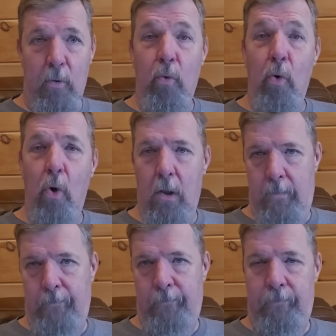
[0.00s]
rule,
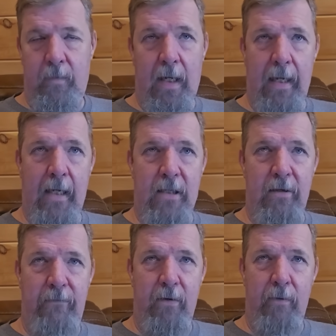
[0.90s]
I guess,
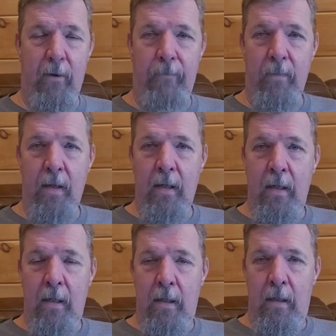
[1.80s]
if you will.
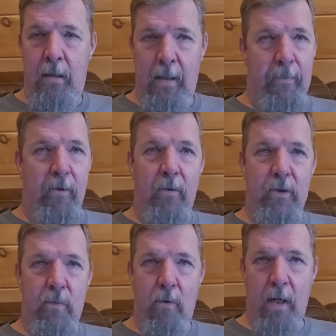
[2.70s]

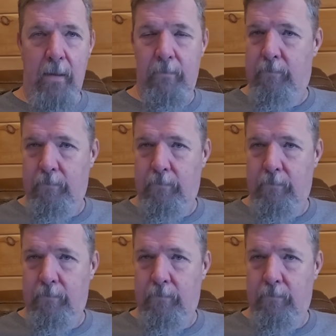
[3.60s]
Liberals want